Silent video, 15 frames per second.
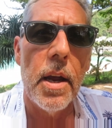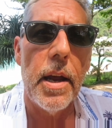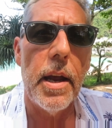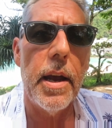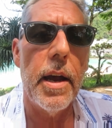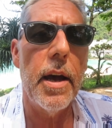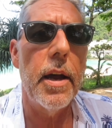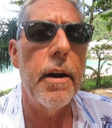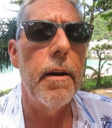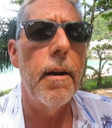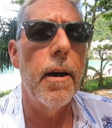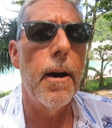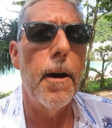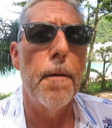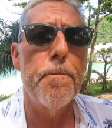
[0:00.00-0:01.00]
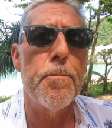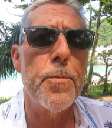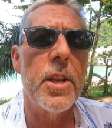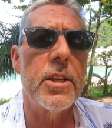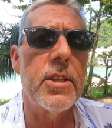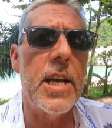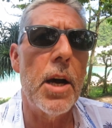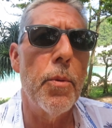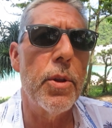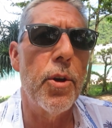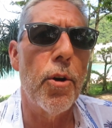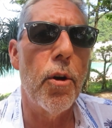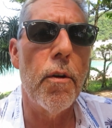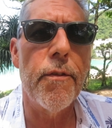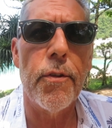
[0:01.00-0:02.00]
and sat with
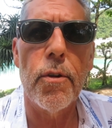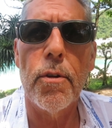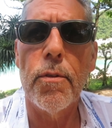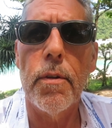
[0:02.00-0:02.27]
her for